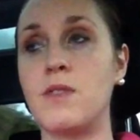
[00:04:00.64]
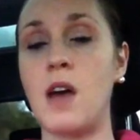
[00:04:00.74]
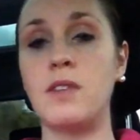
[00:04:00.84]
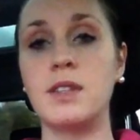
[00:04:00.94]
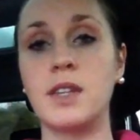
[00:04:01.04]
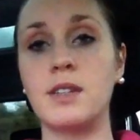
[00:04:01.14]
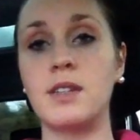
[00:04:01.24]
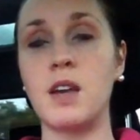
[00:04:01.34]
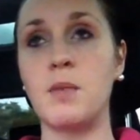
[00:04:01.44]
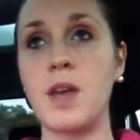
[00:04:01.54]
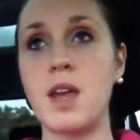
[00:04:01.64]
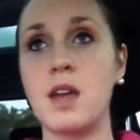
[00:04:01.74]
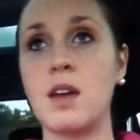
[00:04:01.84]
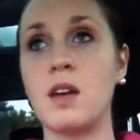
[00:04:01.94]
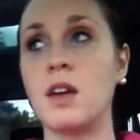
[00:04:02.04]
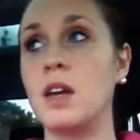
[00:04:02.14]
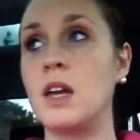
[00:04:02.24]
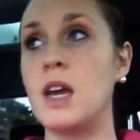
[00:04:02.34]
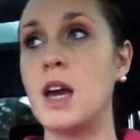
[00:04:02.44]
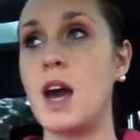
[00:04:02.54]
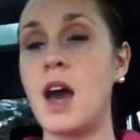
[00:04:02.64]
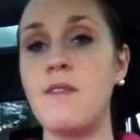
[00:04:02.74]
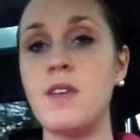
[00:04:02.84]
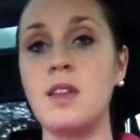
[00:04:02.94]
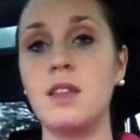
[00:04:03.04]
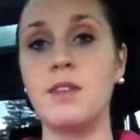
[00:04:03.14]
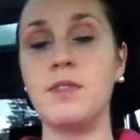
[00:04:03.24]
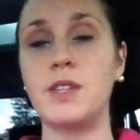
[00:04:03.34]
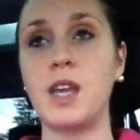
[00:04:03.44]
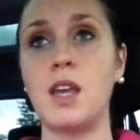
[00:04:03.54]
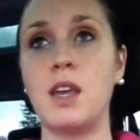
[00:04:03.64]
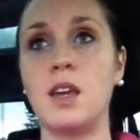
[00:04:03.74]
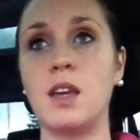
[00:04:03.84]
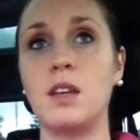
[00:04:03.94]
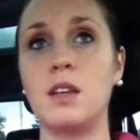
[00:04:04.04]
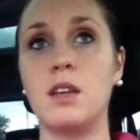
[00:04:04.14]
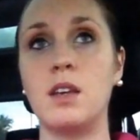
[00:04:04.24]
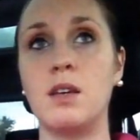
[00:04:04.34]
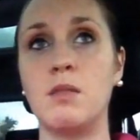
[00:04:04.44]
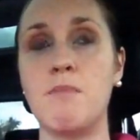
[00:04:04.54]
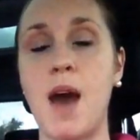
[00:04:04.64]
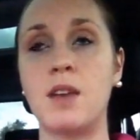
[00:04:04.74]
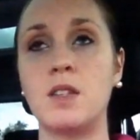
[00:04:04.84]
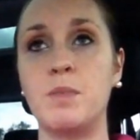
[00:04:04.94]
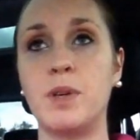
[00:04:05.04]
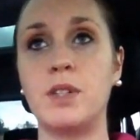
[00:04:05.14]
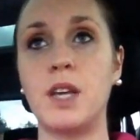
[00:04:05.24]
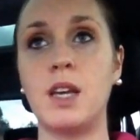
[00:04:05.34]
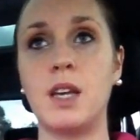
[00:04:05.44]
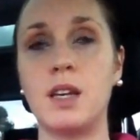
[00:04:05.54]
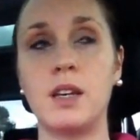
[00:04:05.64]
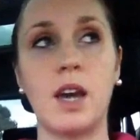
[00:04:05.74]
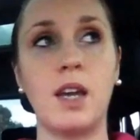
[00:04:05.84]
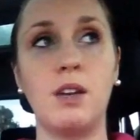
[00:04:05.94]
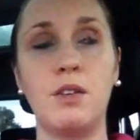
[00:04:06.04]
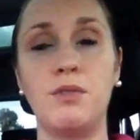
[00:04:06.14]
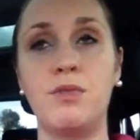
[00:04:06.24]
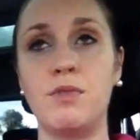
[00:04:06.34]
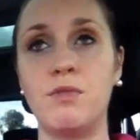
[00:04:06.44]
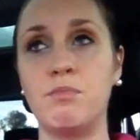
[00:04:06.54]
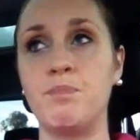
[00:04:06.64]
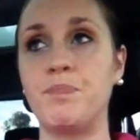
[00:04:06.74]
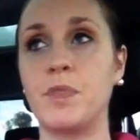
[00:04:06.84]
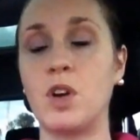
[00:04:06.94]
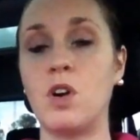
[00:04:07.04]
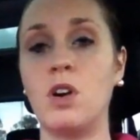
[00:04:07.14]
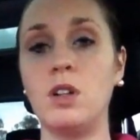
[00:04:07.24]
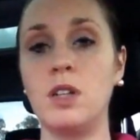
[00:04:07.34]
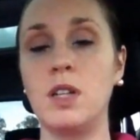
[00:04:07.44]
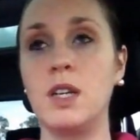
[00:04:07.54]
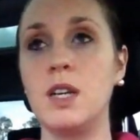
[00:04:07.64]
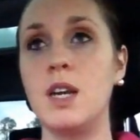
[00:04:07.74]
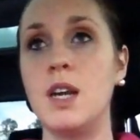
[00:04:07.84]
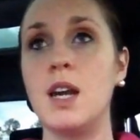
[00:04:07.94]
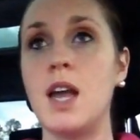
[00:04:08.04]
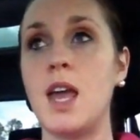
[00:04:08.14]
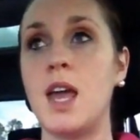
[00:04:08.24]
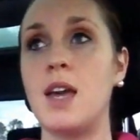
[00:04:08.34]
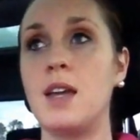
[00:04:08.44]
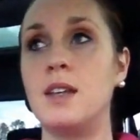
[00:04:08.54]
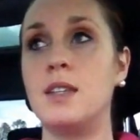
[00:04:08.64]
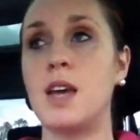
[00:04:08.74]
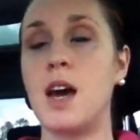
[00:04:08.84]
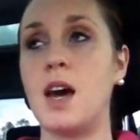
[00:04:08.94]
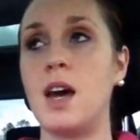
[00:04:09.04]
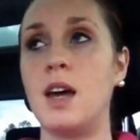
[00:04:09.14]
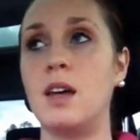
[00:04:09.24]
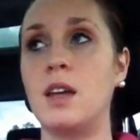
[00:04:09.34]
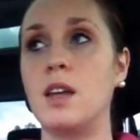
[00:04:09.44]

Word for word: five to six day a week, heavy lifting, mass building kind of girl. And uh,